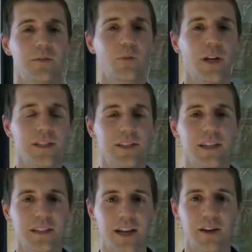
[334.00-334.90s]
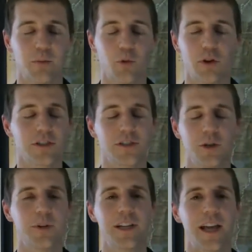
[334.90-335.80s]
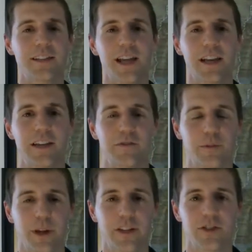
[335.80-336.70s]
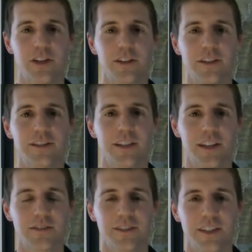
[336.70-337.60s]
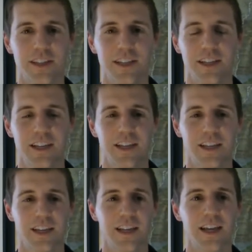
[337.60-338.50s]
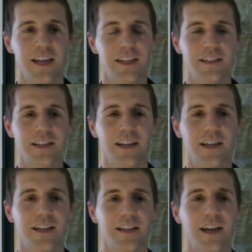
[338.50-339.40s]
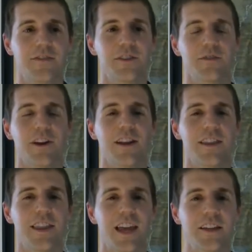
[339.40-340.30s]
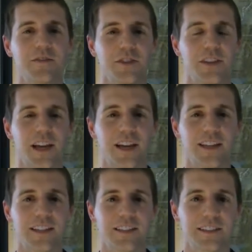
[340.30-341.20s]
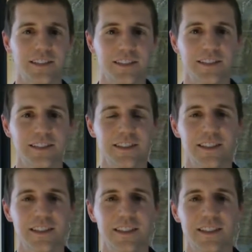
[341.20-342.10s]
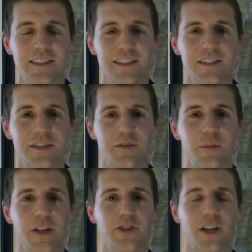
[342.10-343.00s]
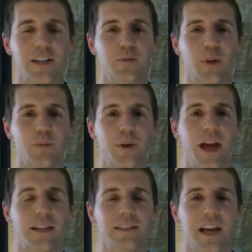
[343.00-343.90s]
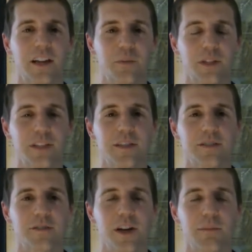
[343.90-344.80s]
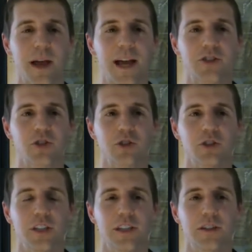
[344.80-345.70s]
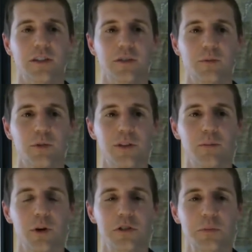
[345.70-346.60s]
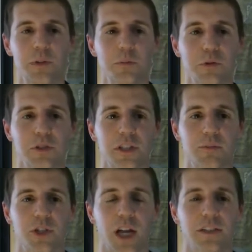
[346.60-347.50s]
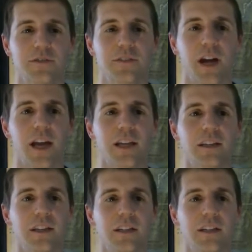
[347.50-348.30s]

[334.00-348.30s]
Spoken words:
ways they could help warts. Nobody has any information on this stuff. And I feel very thankful that this information has been passed down to me because it's very magical, and with most people's objectified,